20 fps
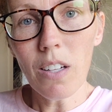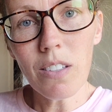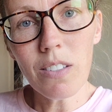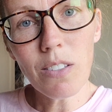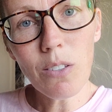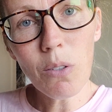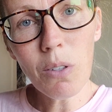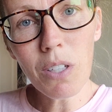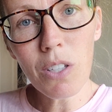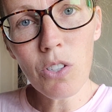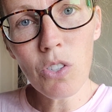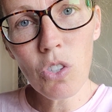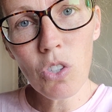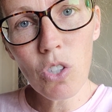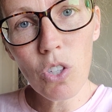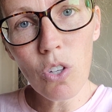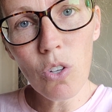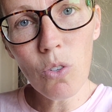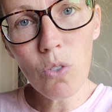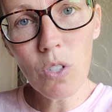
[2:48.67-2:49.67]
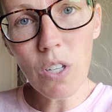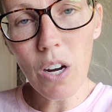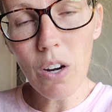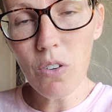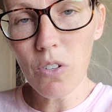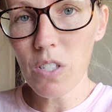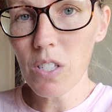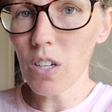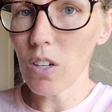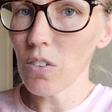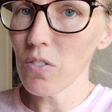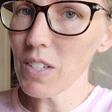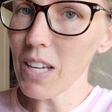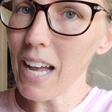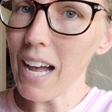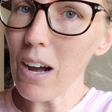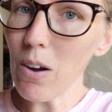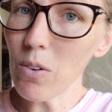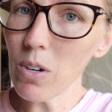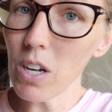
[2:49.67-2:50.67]
Let's don't excuse ourselves
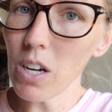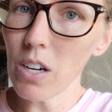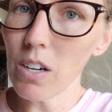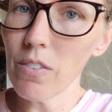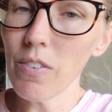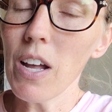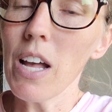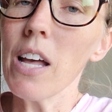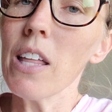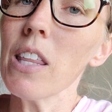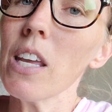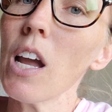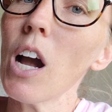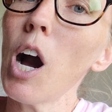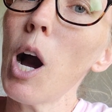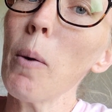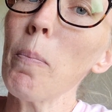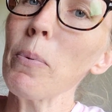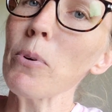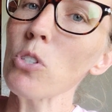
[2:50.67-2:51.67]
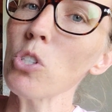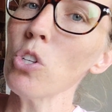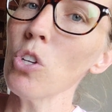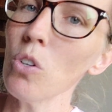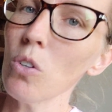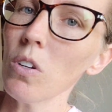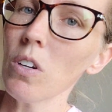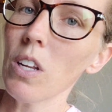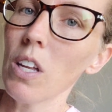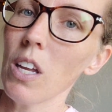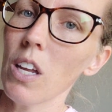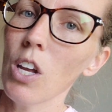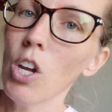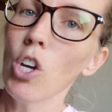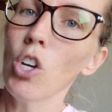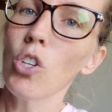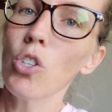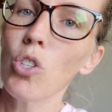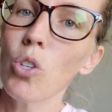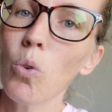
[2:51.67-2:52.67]
out of the opportunity
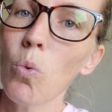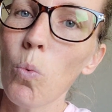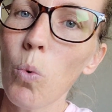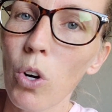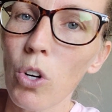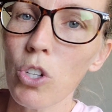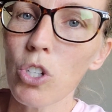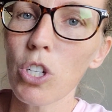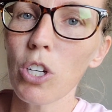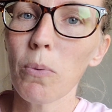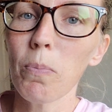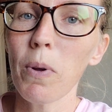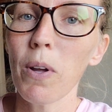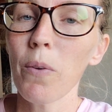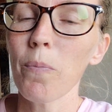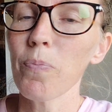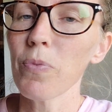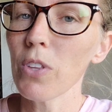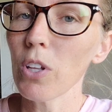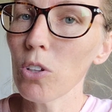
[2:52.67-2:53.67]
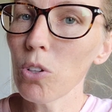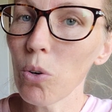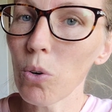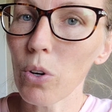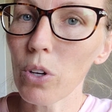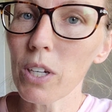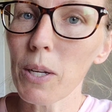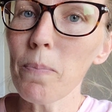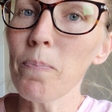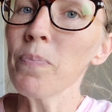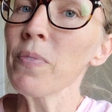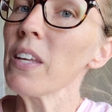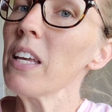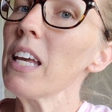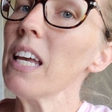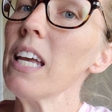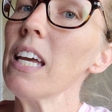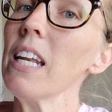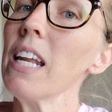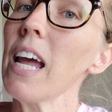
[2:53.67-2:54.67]
to worship the Lord
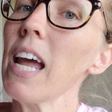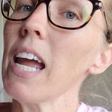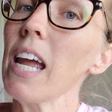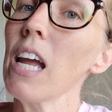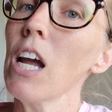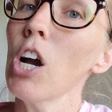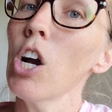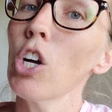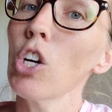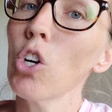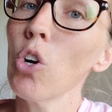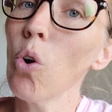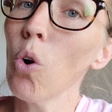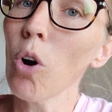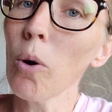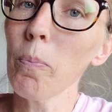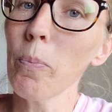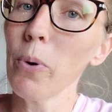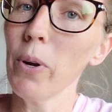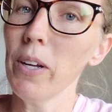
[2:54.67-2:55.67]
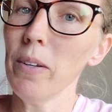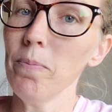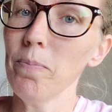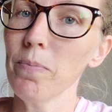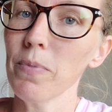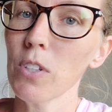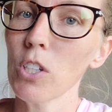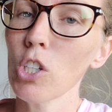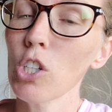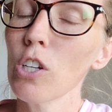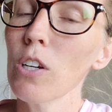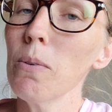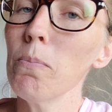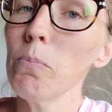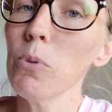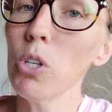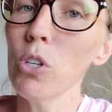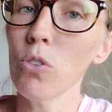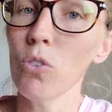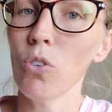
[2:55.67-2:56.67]
in a corporate,
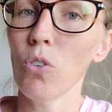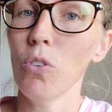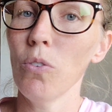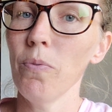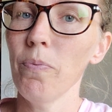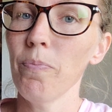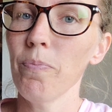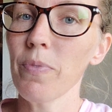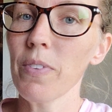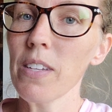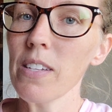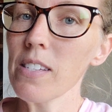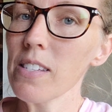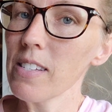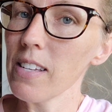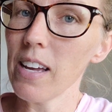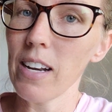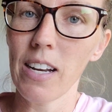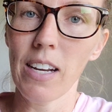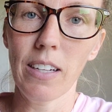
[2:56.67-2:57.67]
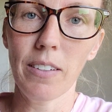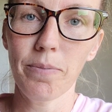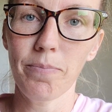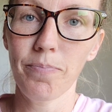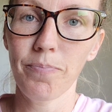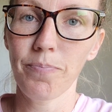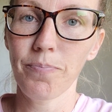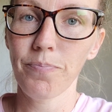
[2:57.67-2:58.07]
communal setting.